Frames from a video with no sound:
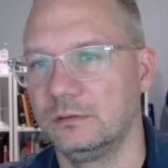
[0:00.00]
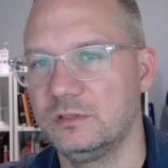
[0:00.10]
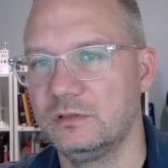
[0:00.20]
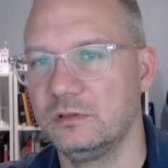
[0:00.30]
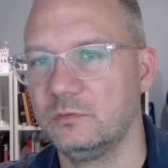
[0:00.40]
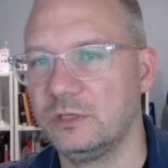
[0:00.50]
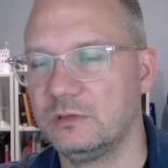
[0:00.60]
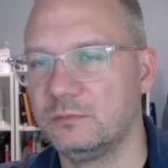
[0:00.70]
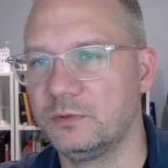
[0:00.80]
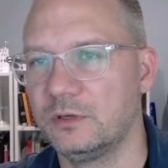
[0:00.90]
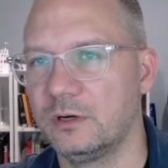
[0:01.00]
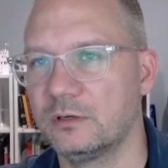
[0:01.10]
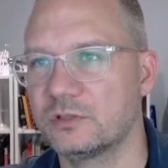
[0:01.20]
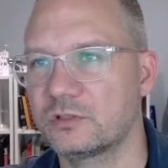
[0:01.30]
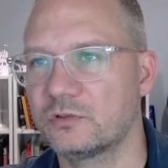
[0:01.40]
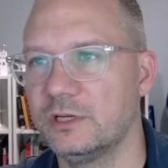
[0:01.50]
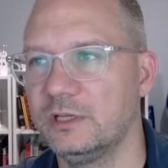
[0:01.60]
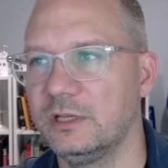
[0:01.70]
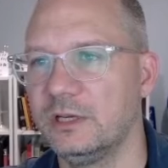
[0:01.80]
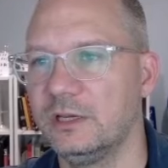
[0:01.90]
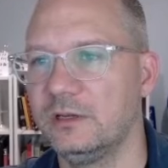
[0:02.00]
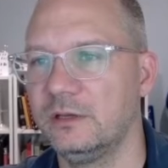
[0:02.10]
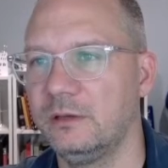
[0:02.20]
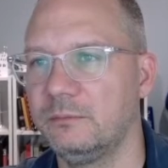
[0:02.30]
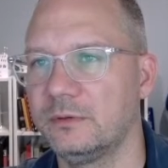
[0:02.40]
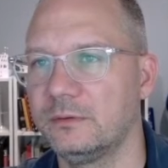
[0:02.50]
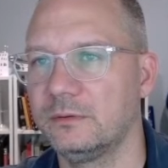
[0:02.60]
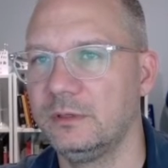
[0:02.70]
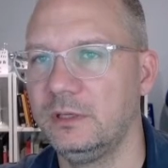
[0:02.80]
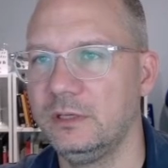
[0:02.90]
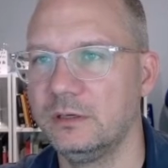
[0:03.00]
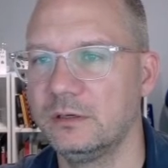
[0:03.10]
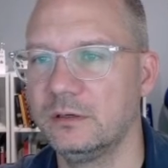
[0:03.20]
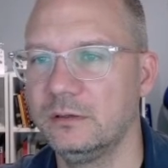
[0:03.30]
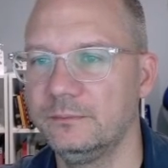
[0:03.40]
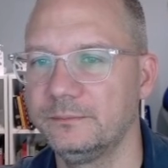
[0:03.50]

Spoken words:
so that we can put our trend line up here.